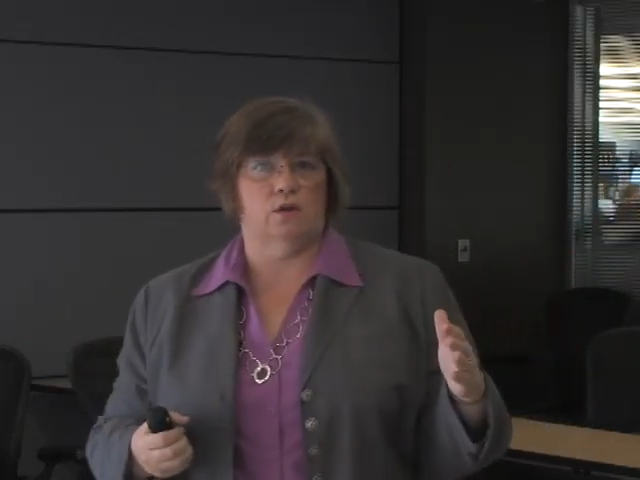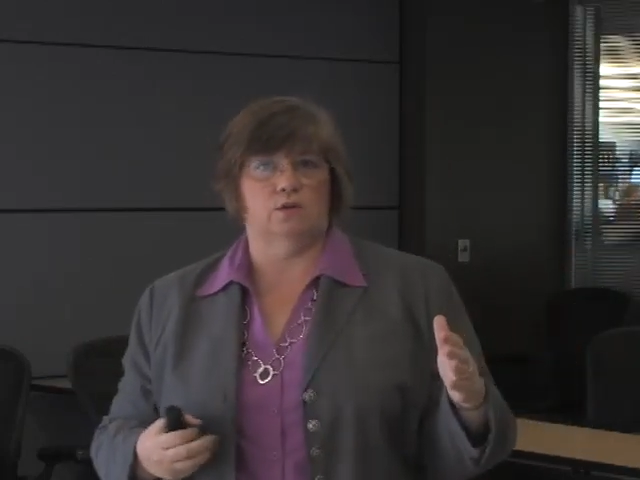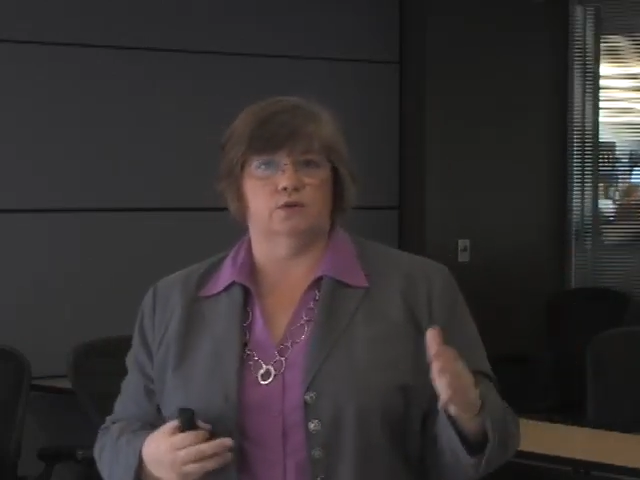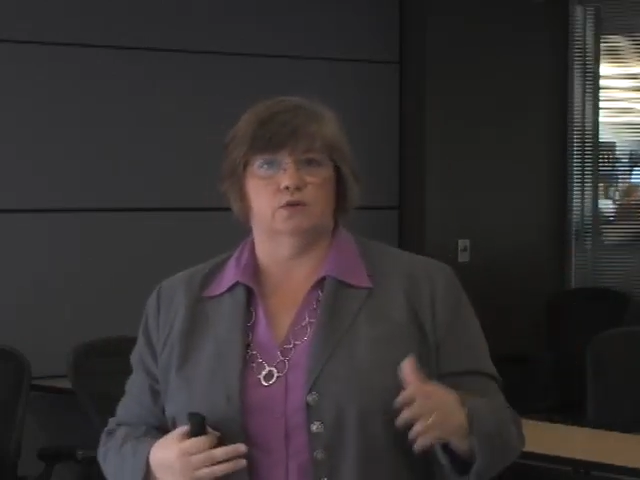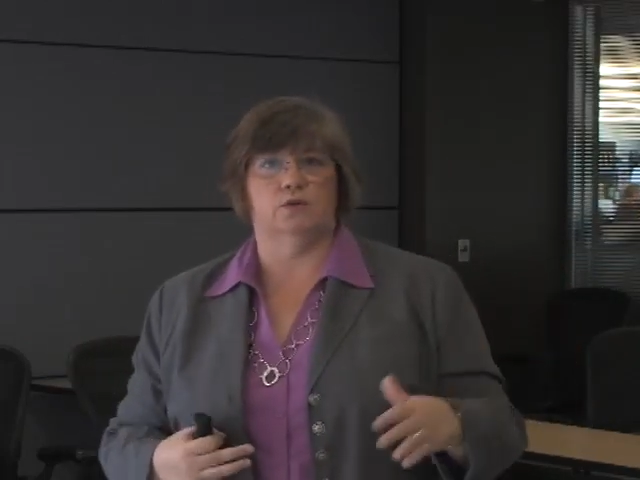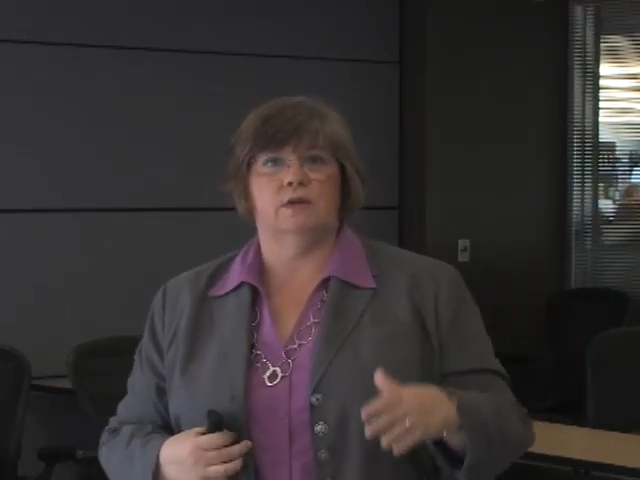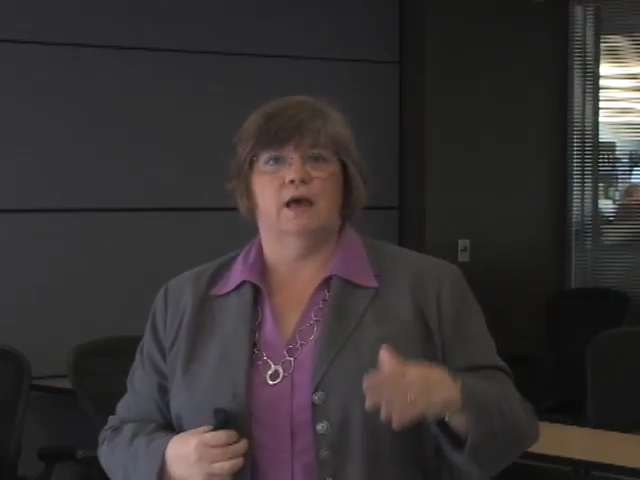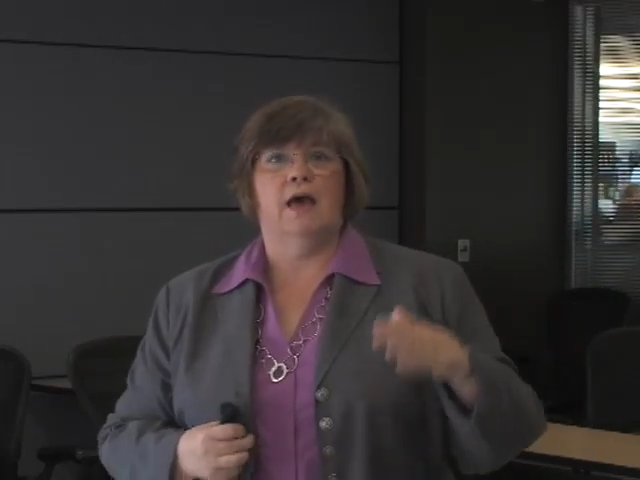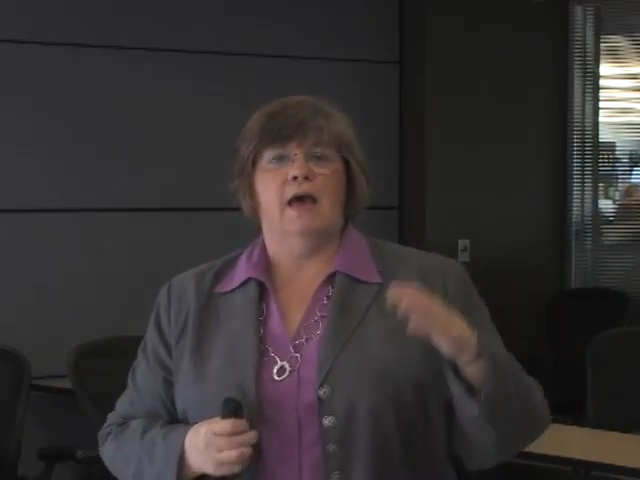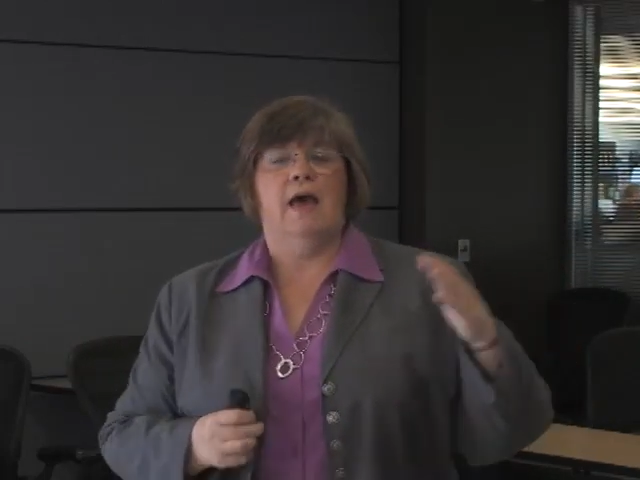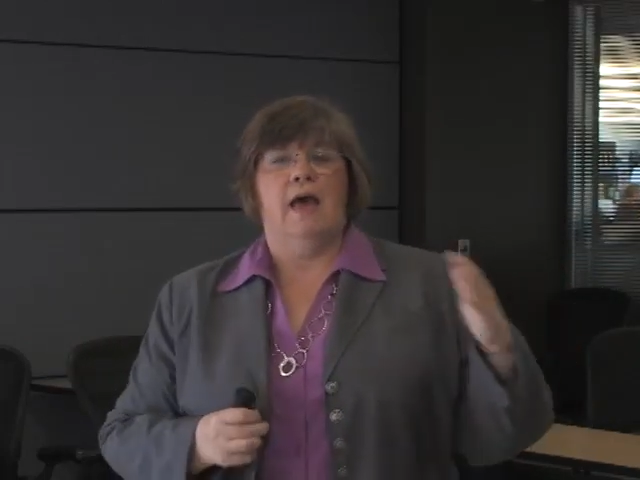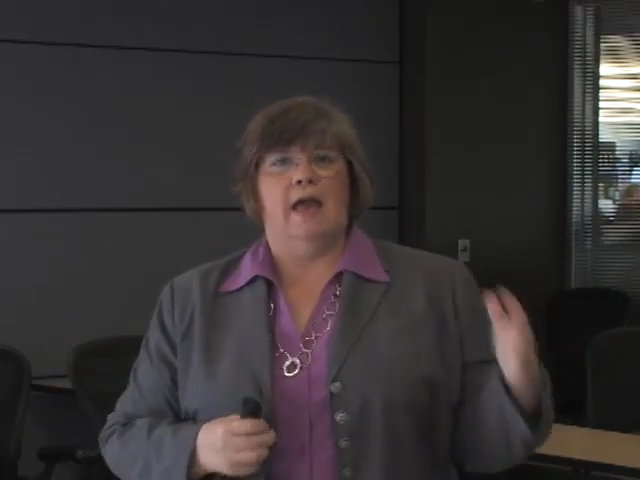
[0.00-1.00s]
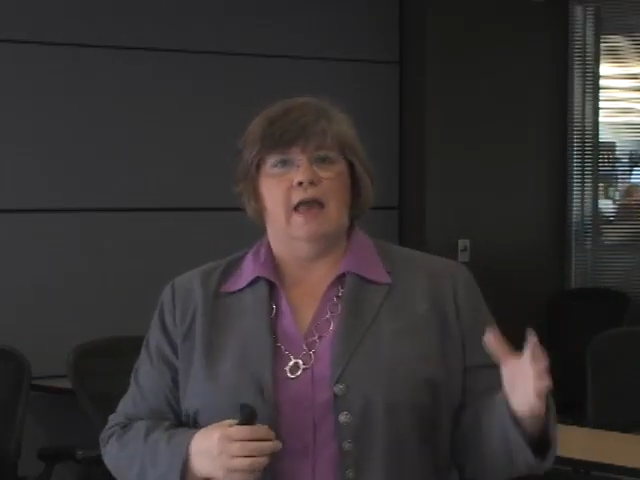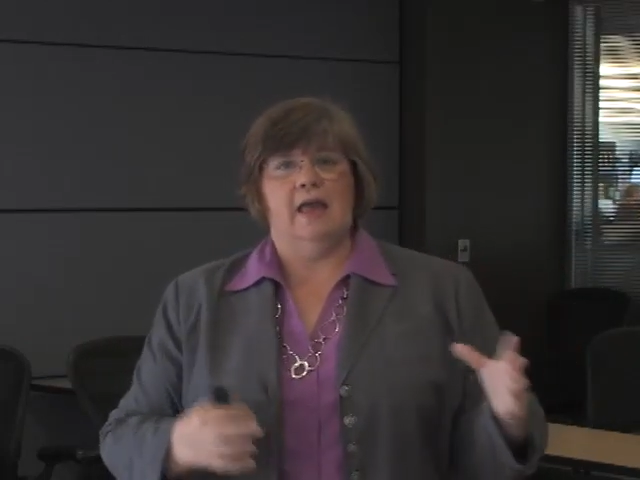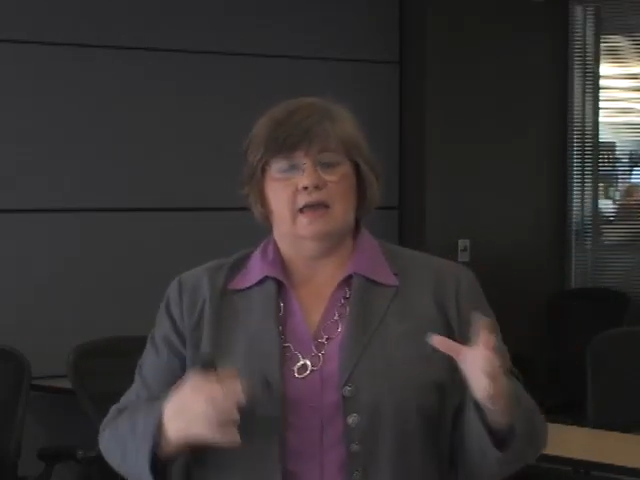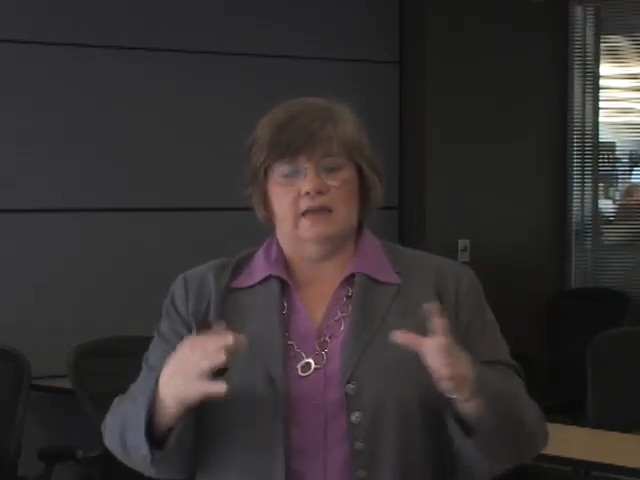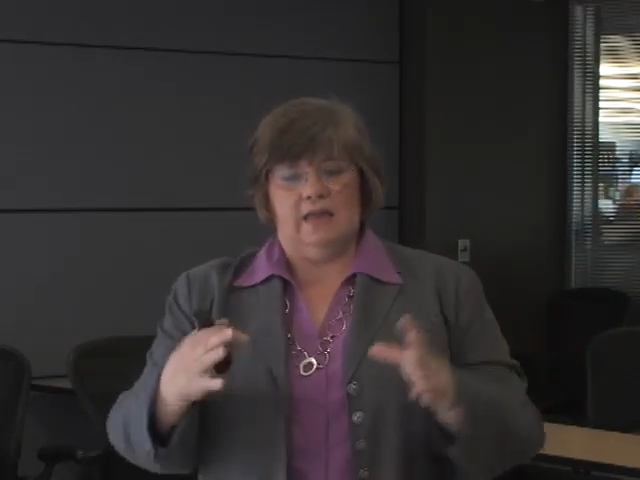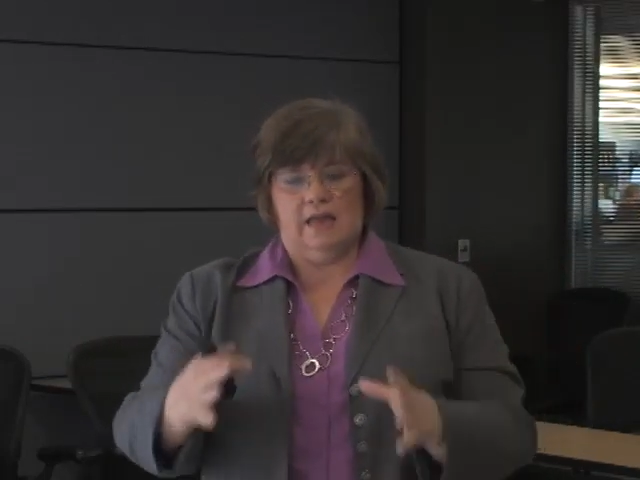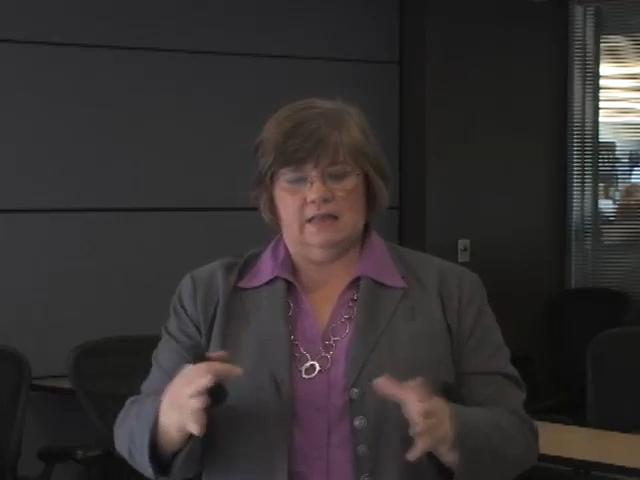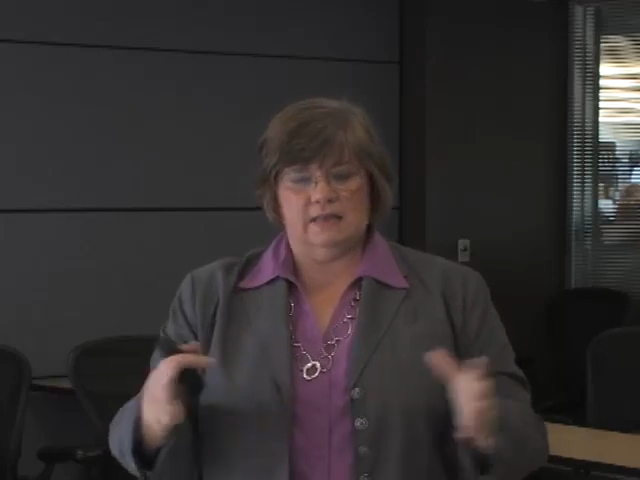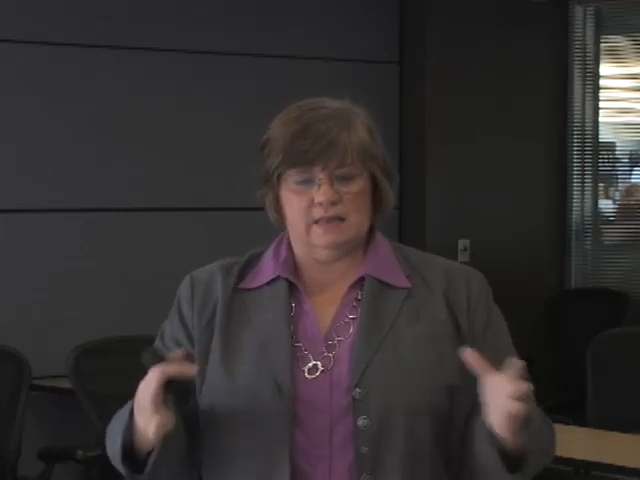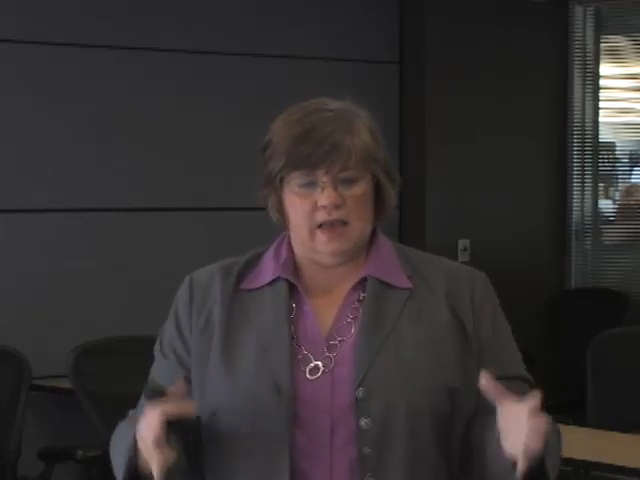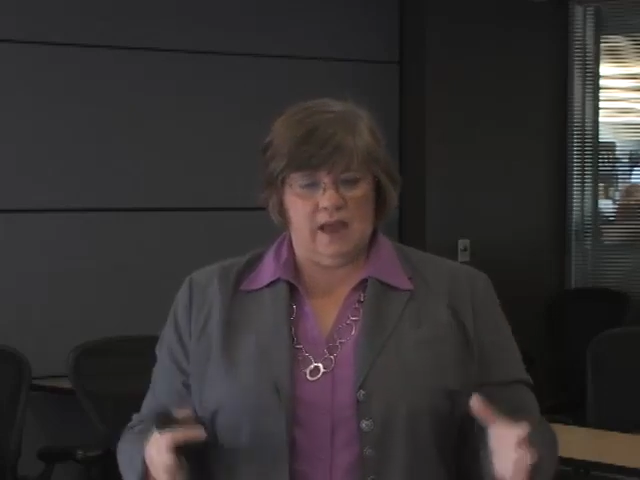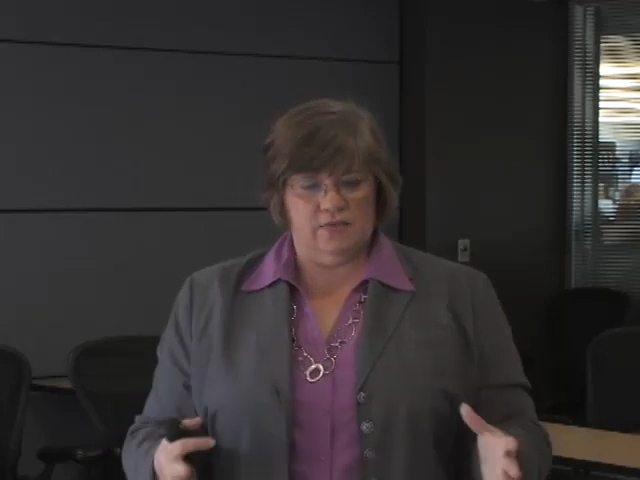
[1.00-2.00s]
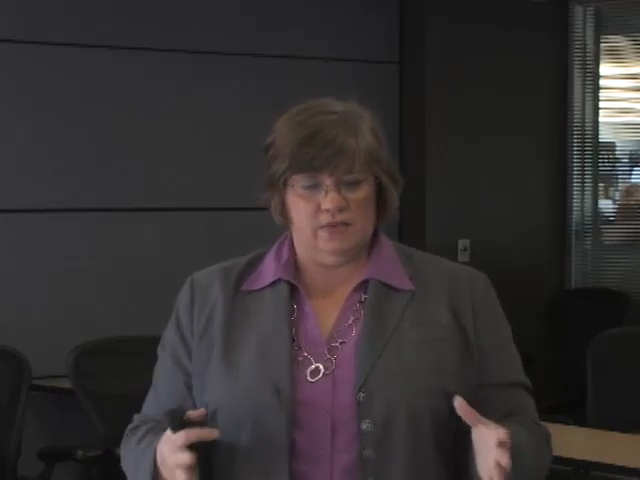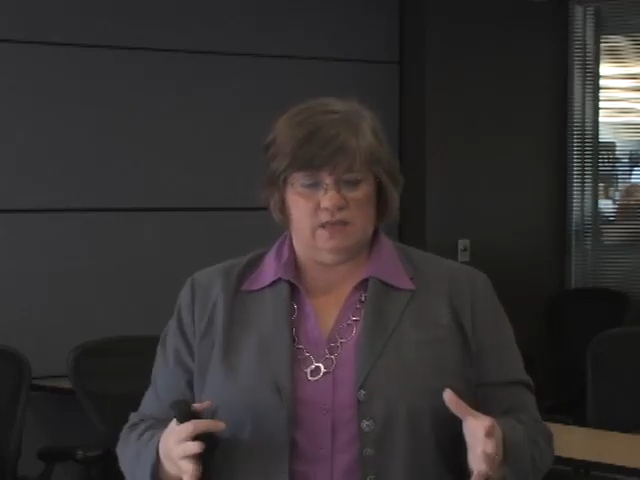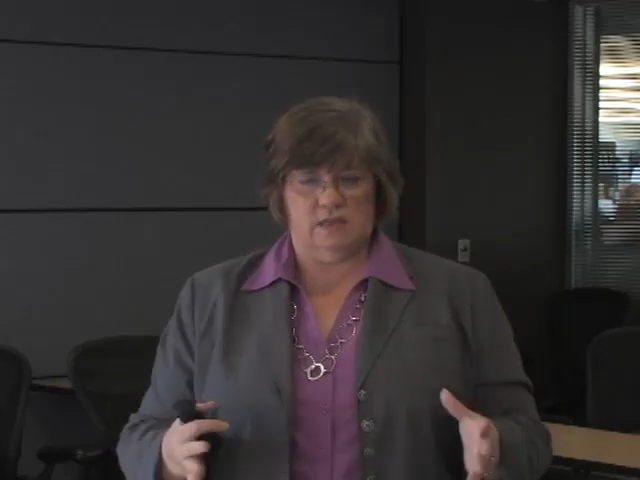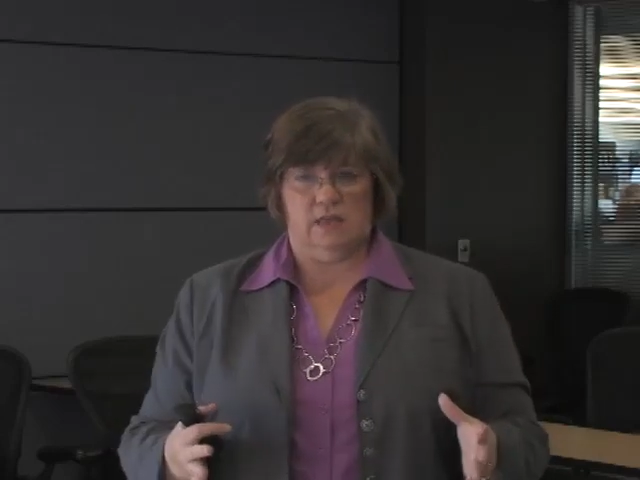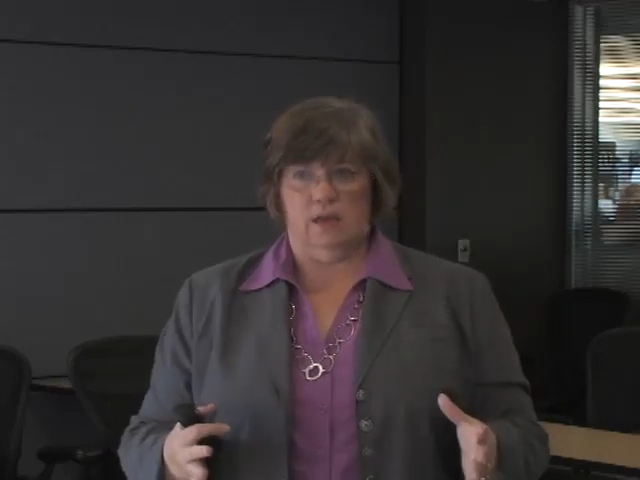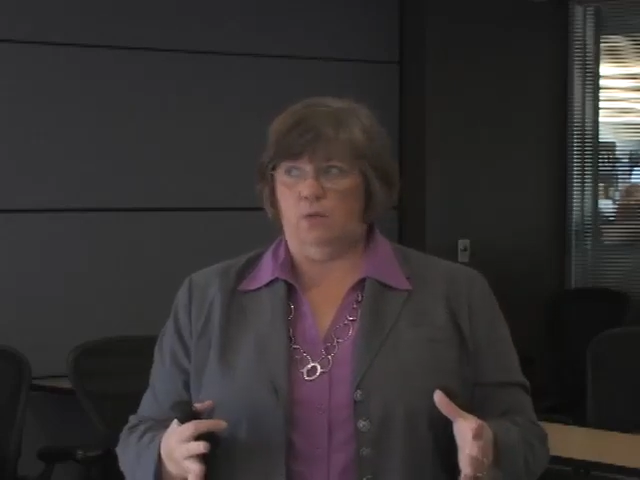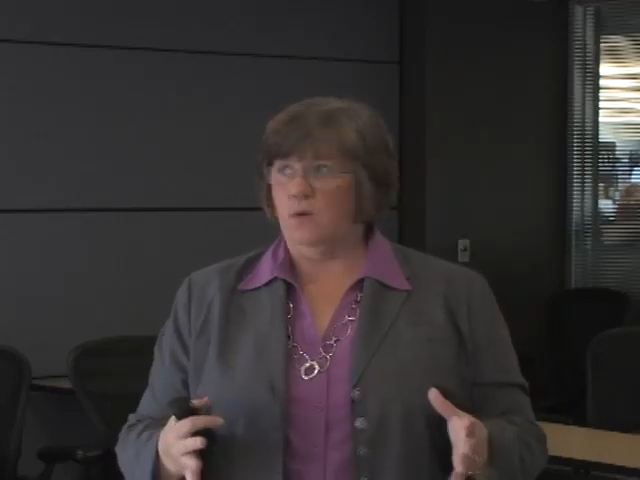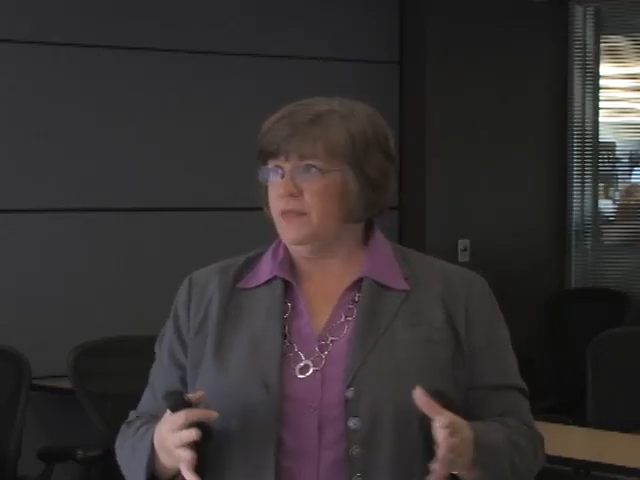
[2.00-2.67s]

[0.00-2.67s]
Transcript: ulcers. And inside this kit,